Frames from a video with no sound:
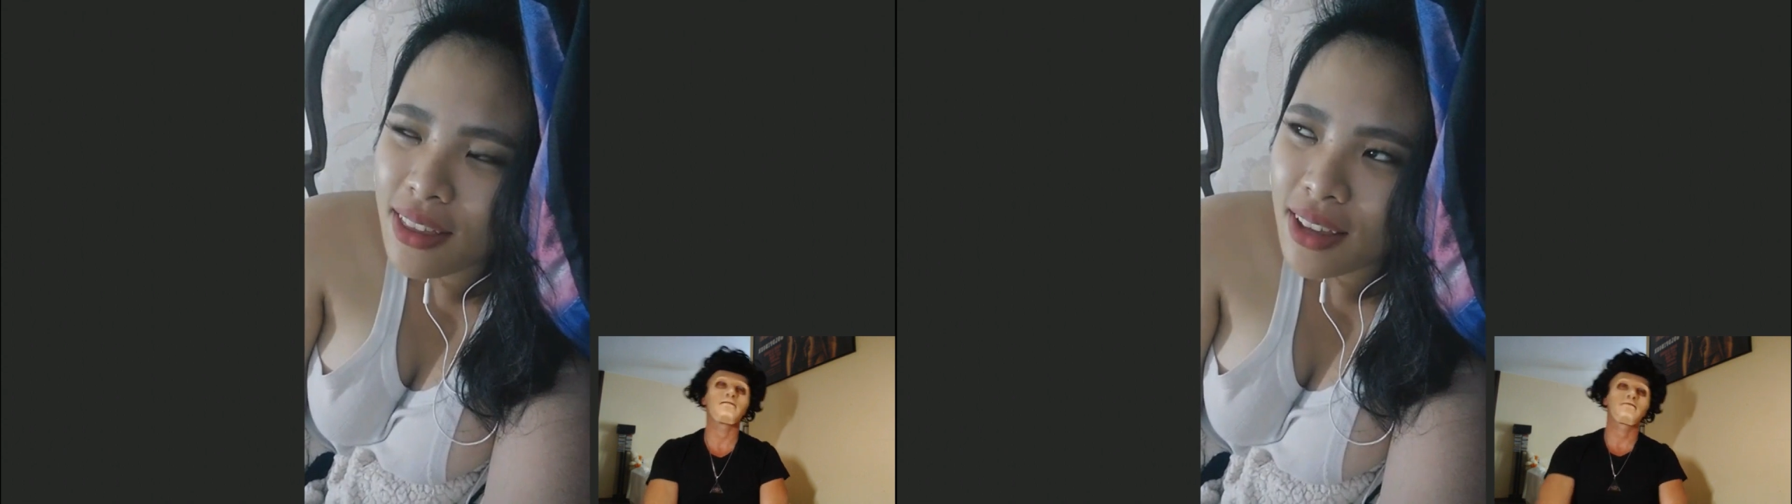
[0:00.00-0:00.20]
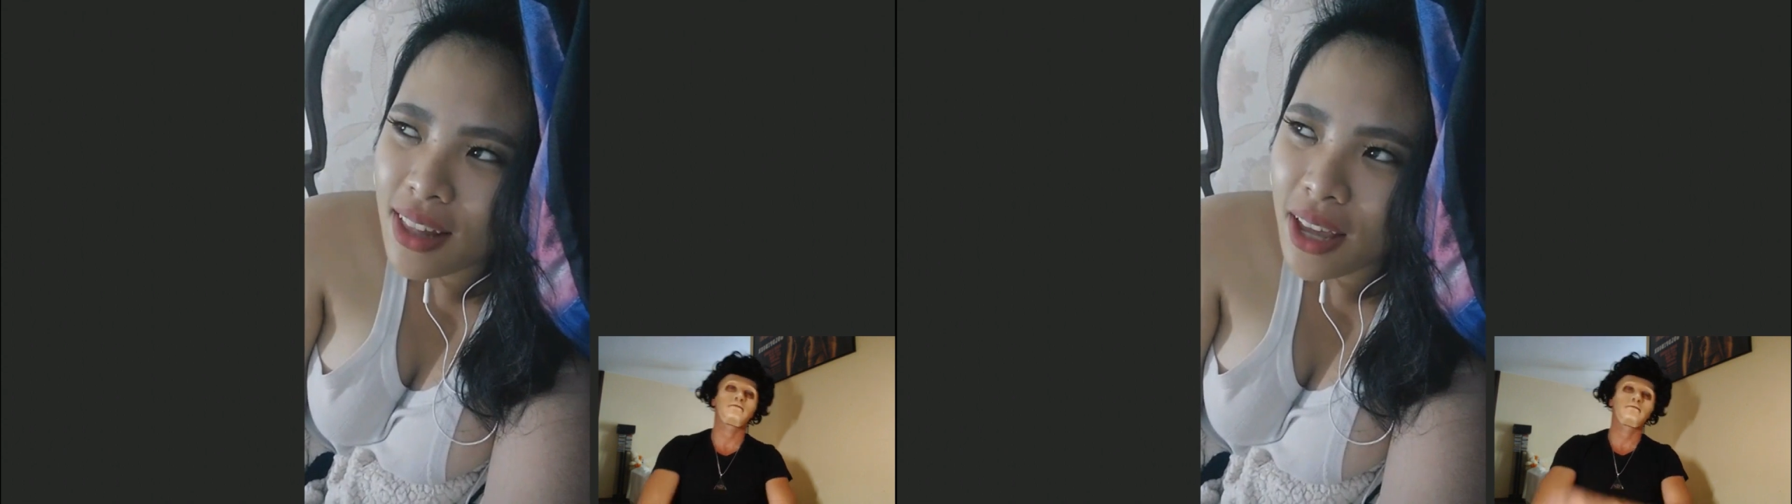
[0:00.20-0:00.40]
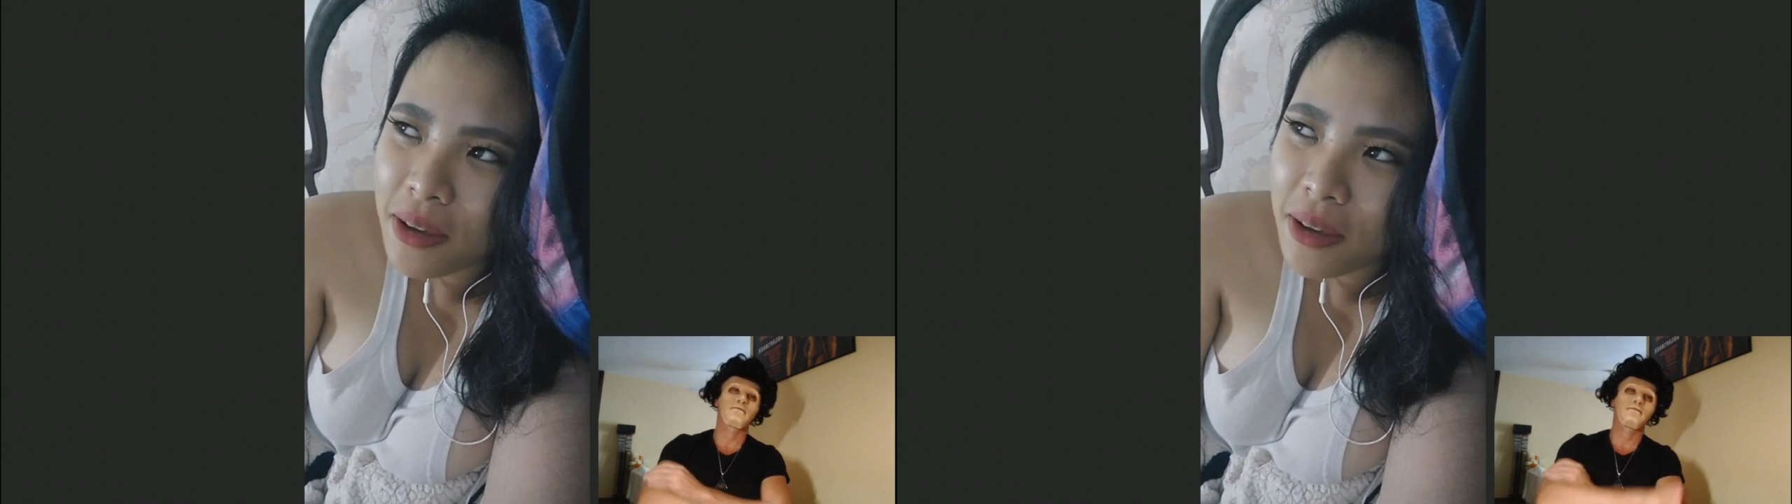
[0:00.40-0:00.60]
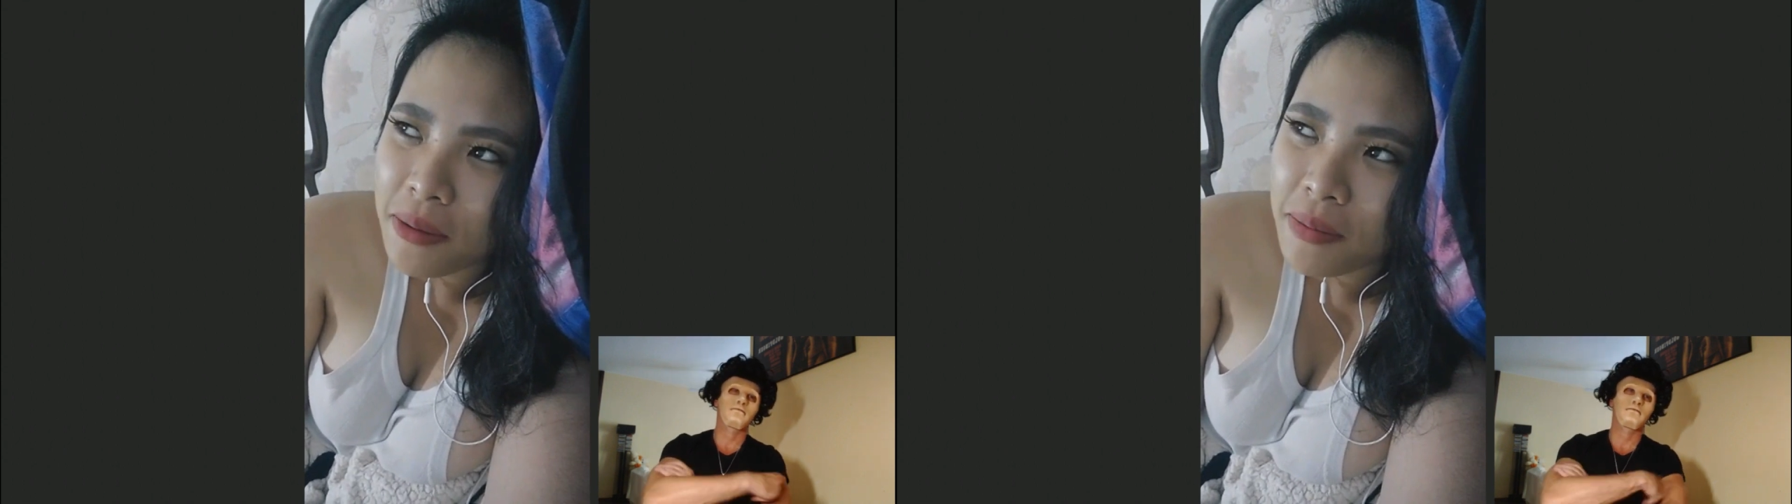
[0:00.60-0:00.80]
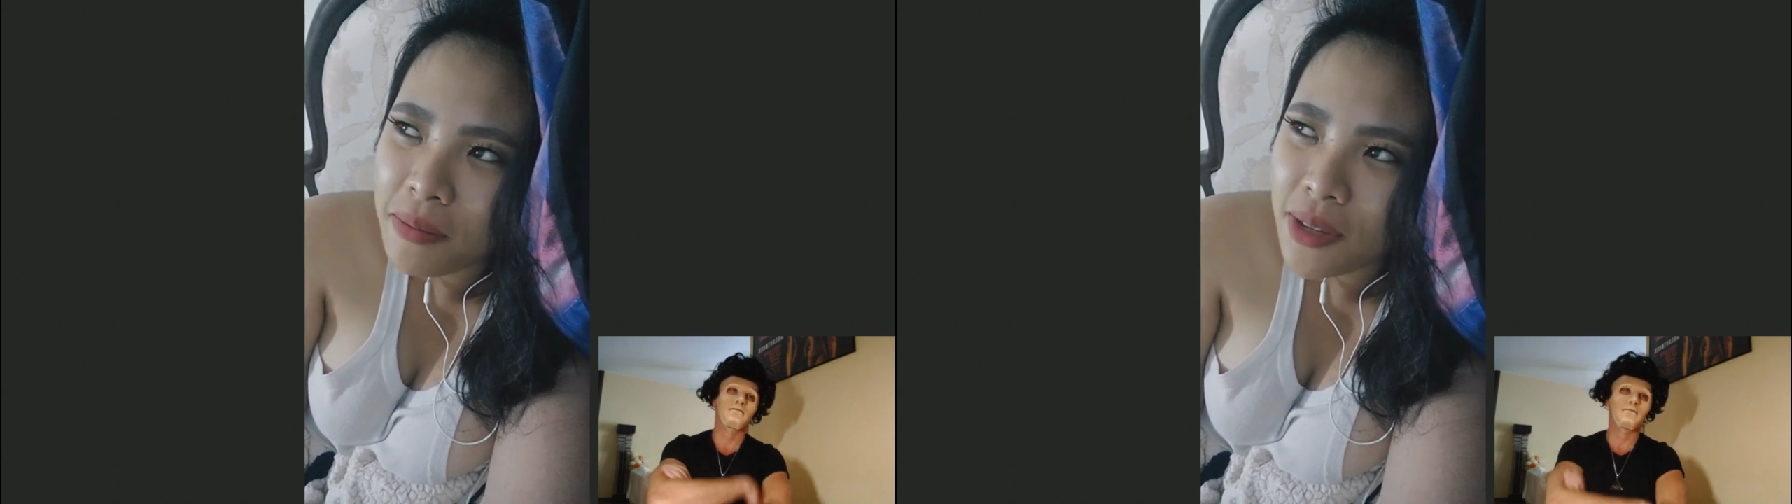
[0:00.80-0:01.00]
The
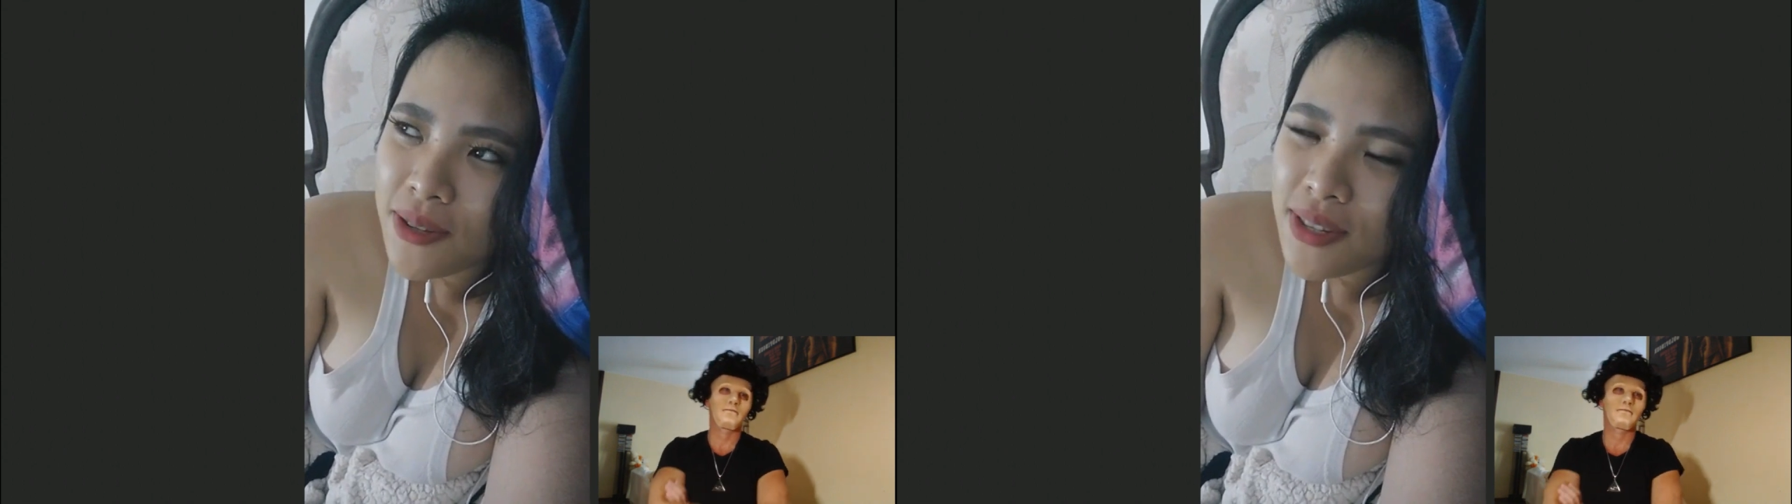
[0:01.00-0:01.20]
claim you